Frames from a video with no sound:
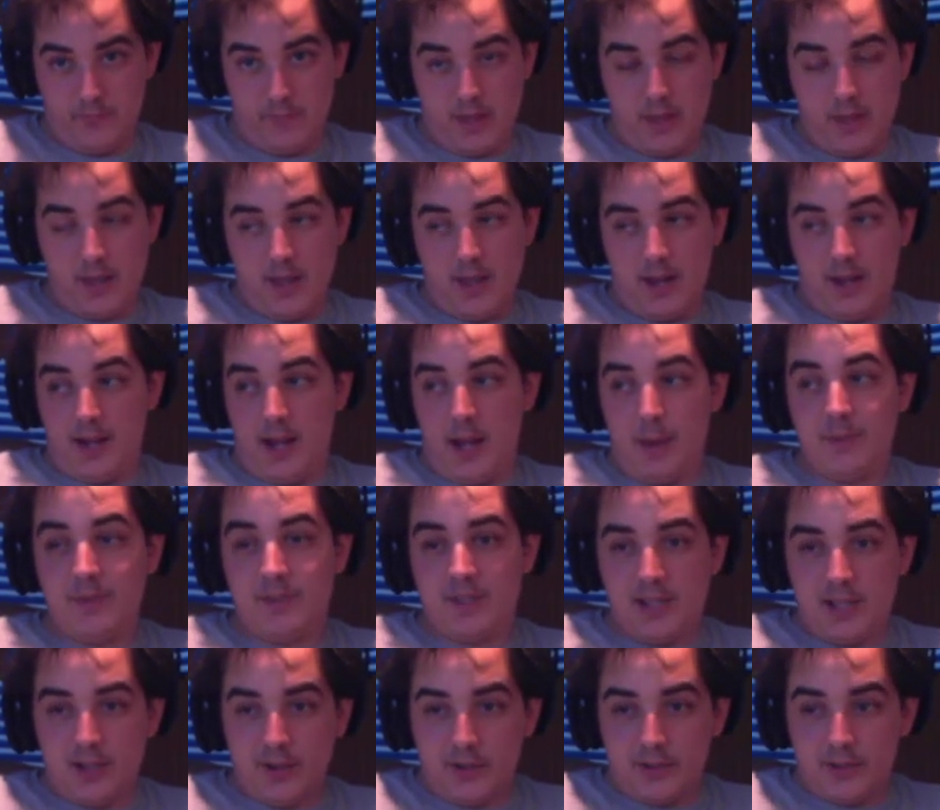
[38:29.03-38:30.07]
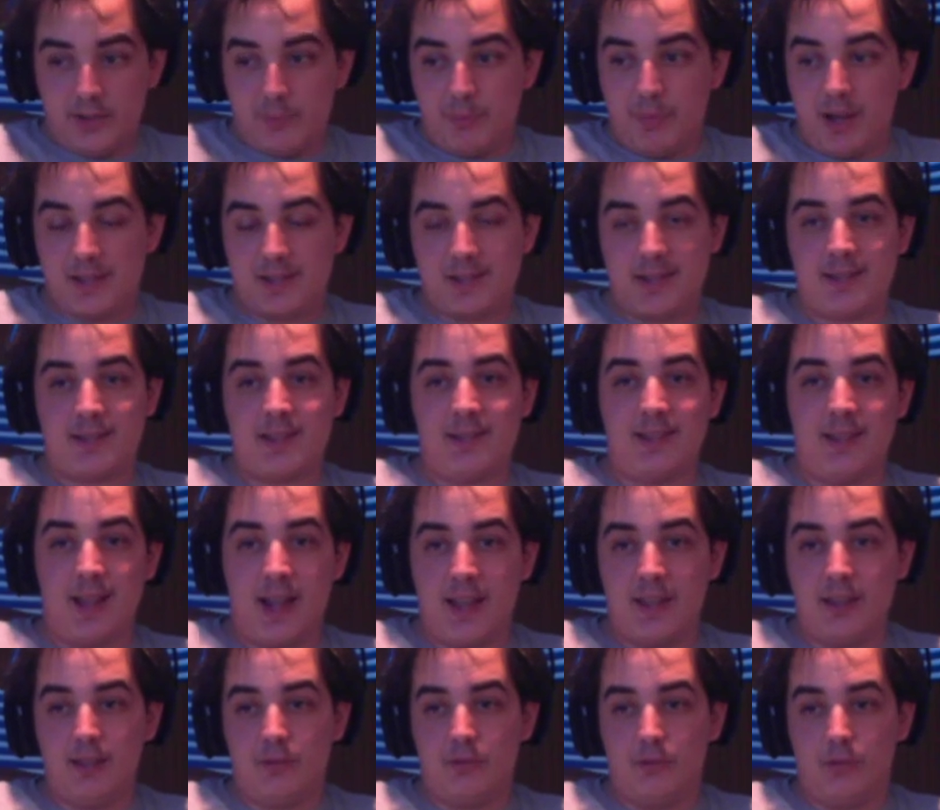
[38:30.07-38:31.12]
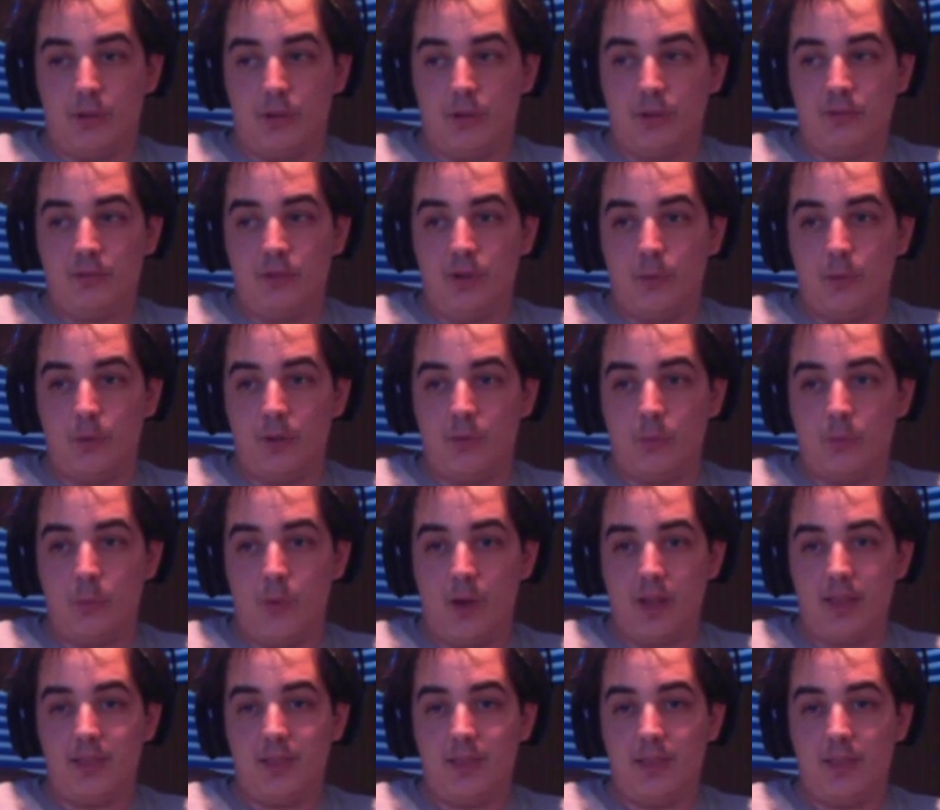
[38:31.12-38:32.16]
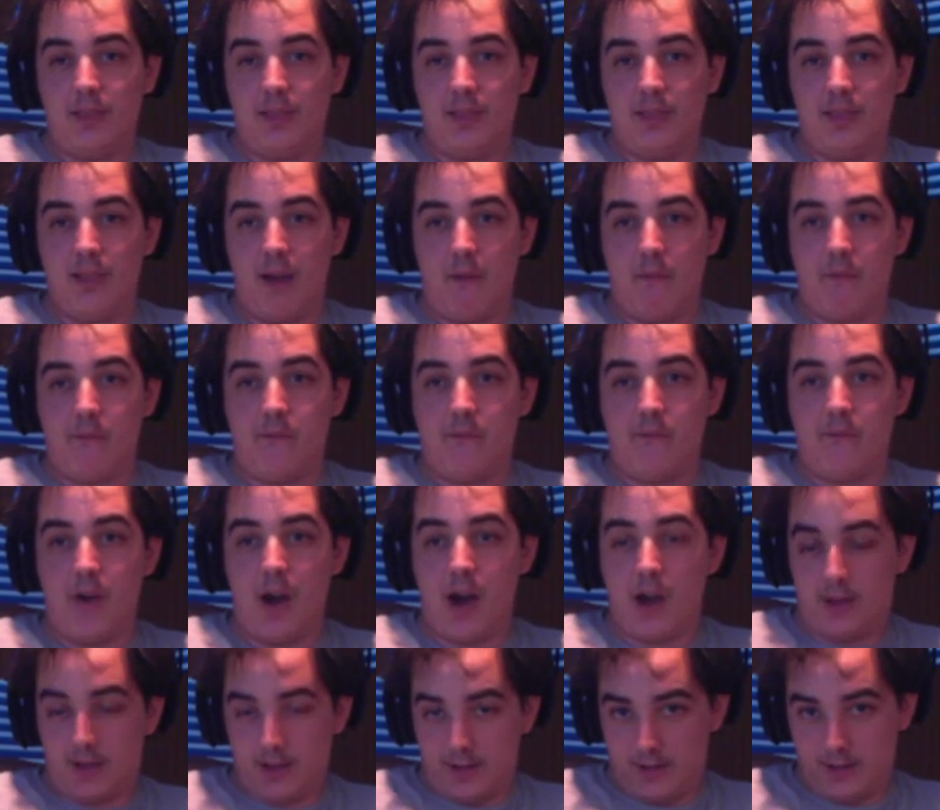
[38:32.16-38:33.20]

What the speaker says: And I would sit on the bus as a 9-year-old going, what the fuck?